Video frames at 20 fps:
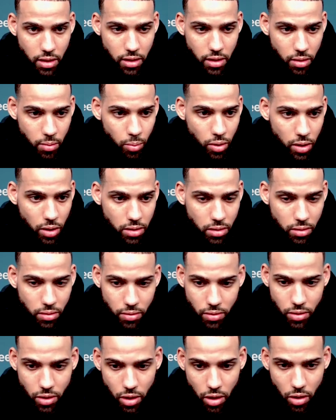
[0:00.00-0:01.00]
impressive.
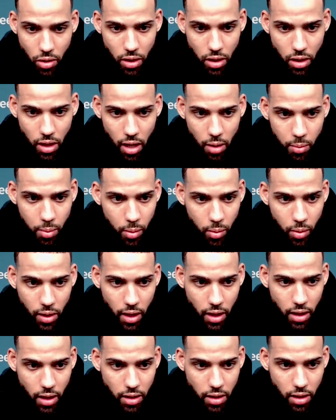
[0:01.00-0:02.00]
You know, a lot of people
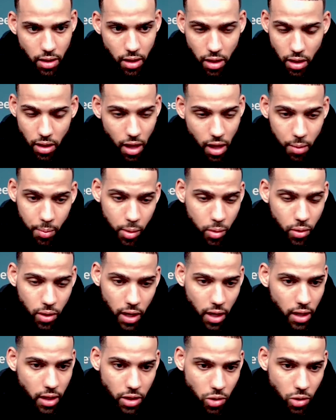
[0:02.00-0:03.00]
can't
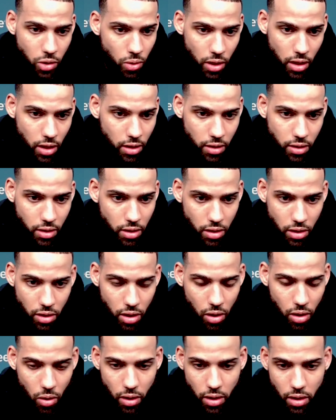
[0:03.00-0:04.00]
do that, you
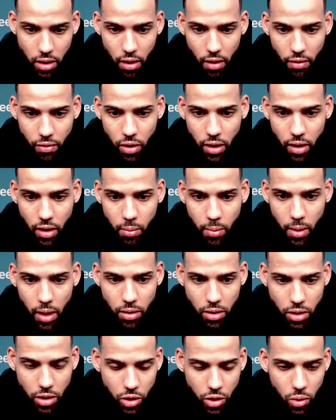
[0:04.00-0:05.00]
know, and for him to be
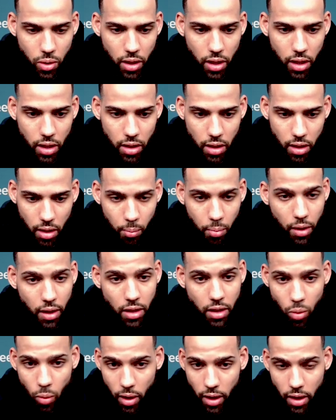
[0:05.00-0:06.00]
able to do that and play
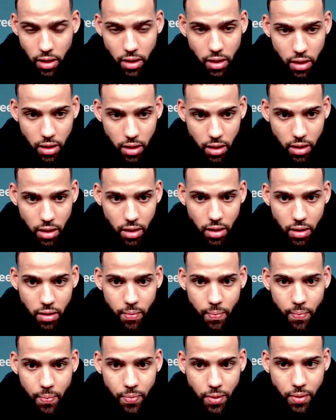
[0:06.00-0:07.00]
the way he did and
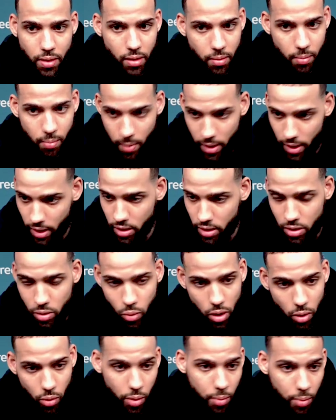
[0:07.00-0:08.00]
make it to
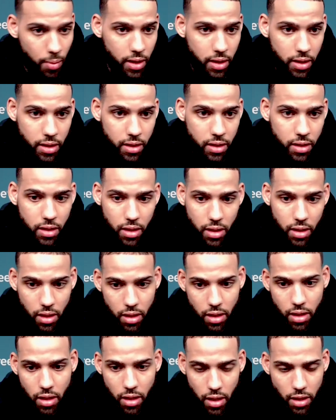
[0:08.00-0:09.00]
where we made it,
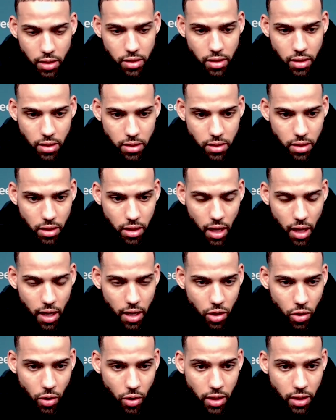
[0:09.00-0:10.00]
it's a lot
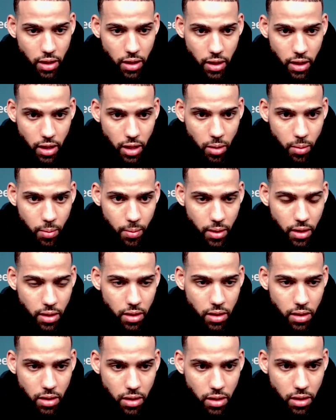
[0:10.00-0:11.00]
of credit to him and,
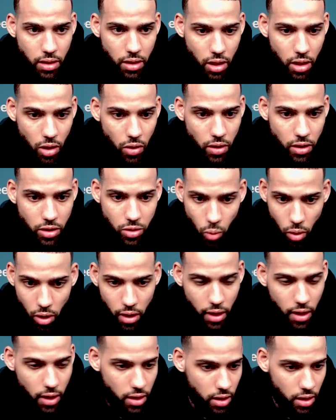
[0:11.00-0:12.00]
you know, his
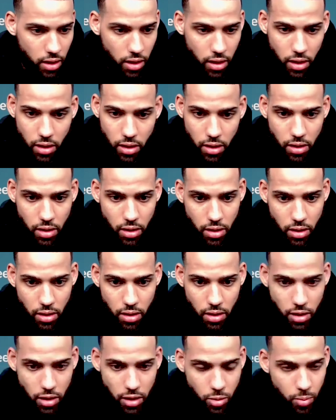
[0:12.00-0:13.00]
work ethic and
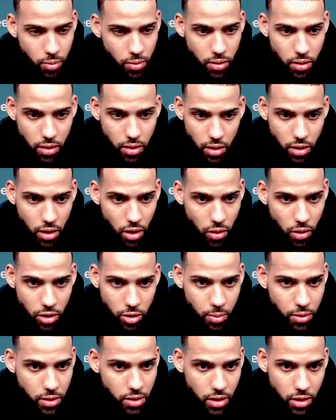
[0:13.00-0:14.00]
his, you know, his
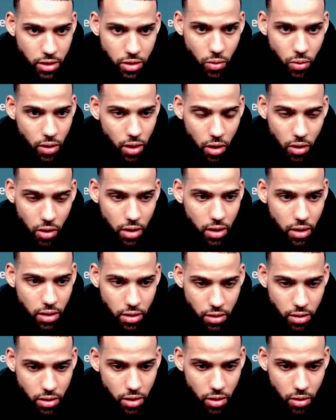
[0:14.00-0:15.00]
potential and all that,
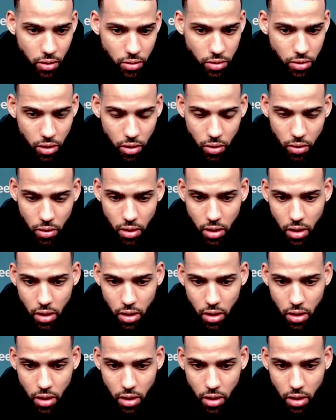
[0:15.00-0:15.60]
you know. So,